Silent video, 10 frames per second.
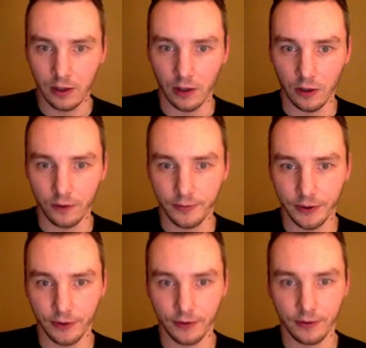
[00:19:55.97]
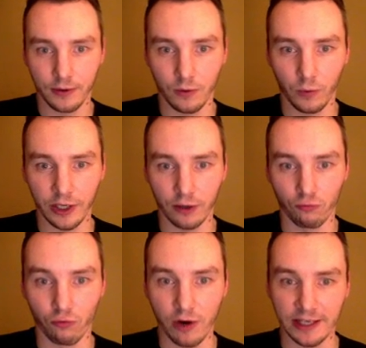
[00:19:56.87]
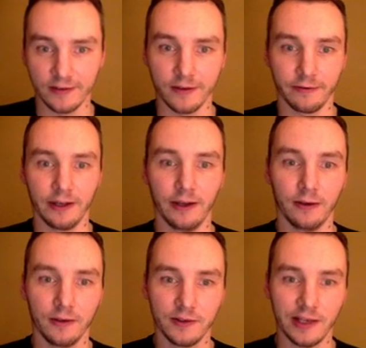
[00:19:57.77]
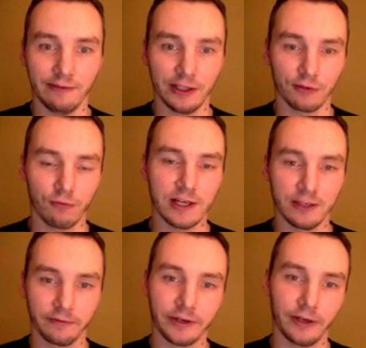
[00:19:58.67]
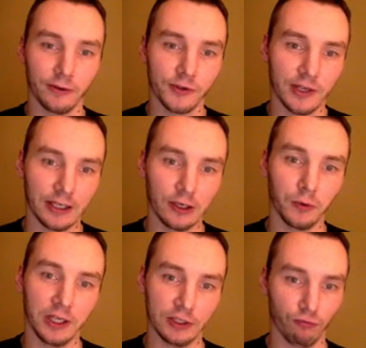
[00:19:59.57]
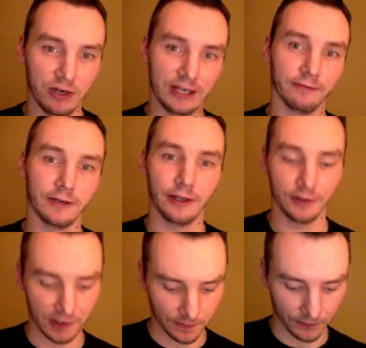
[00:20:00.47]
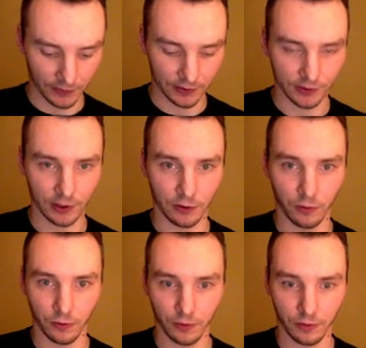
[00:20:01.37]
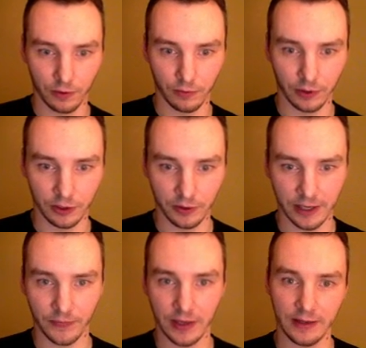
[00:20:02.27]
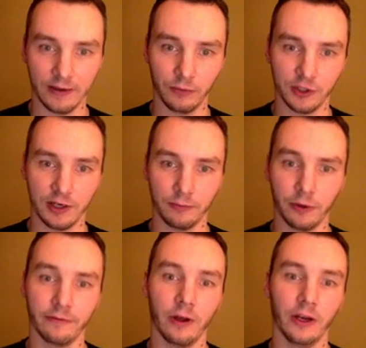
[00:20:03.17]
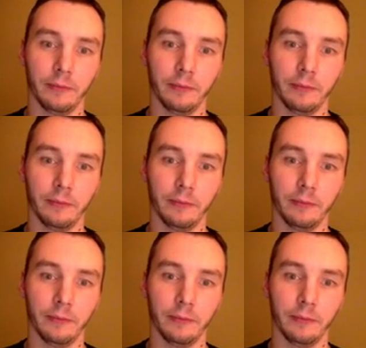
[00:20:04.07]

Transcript: open, we're going to write the file. Saving is writing files and loading is reading files. So we're going to do that, and then we will just have to put a file name